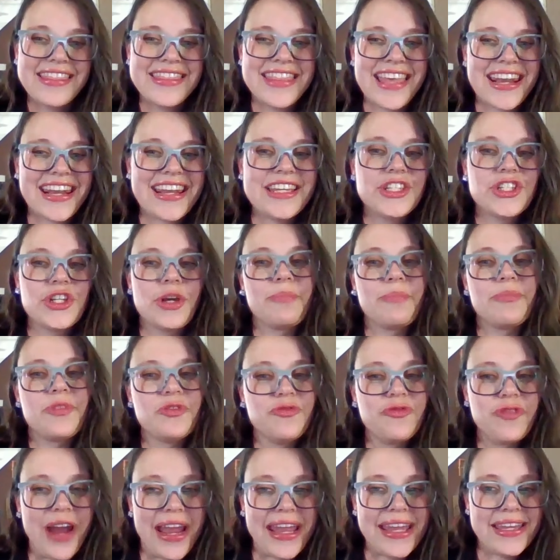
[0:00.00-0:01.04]
Then I jumped
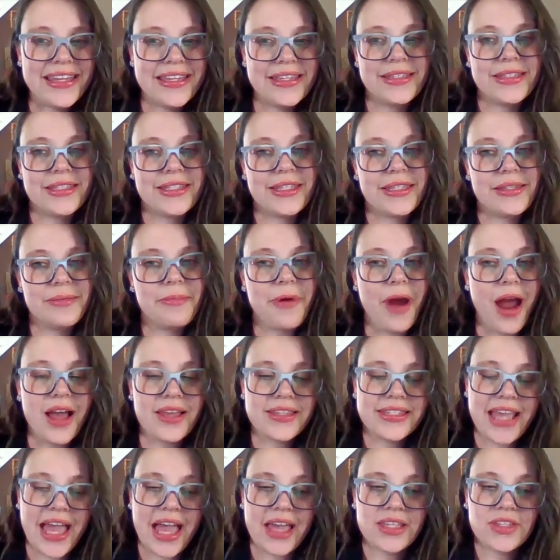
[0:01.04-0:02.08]
right into the
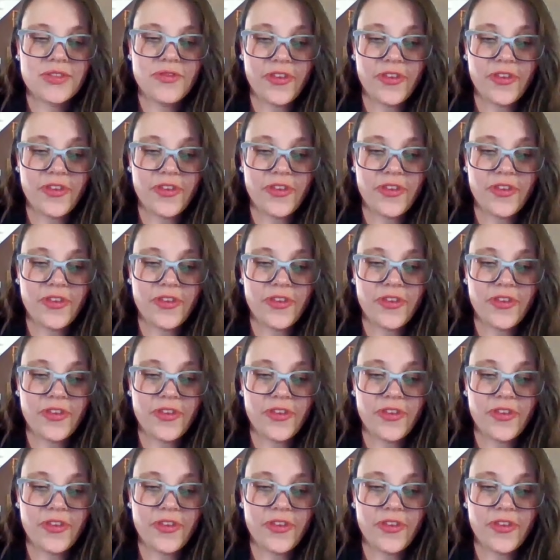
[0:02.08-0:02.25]
process